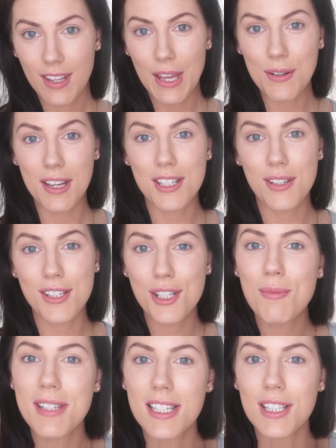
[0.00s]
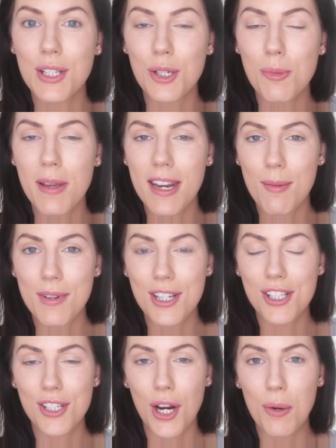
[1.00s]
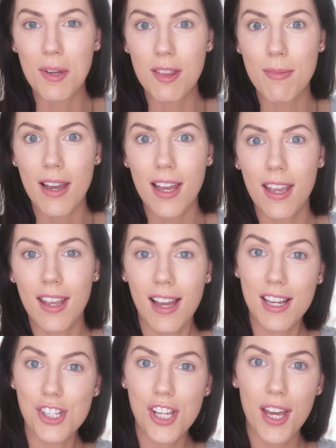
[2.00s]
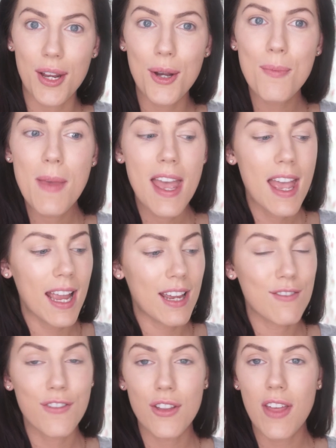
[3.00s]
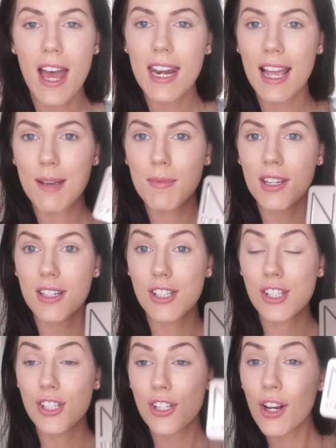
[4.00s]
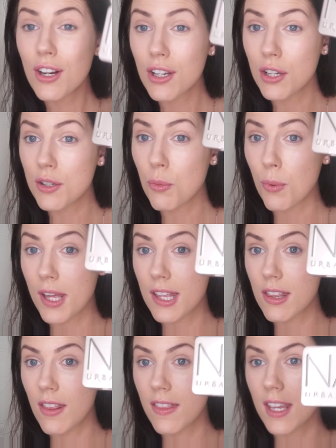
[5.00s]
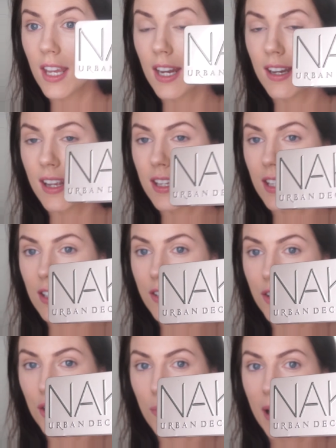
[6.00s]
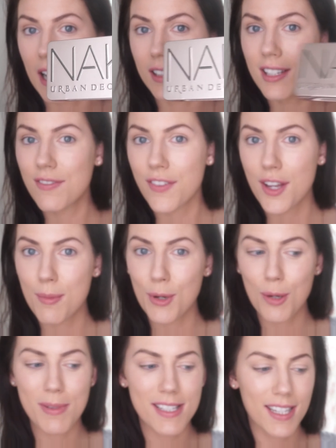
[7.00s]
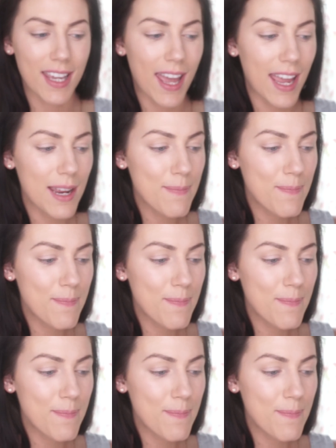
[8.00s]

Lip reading: Okay, so I zoomed in a little bit. I'm gonna start with my eyeshadow. And for that, I'm gonna start with the Naked 2 palette from Urban Decay.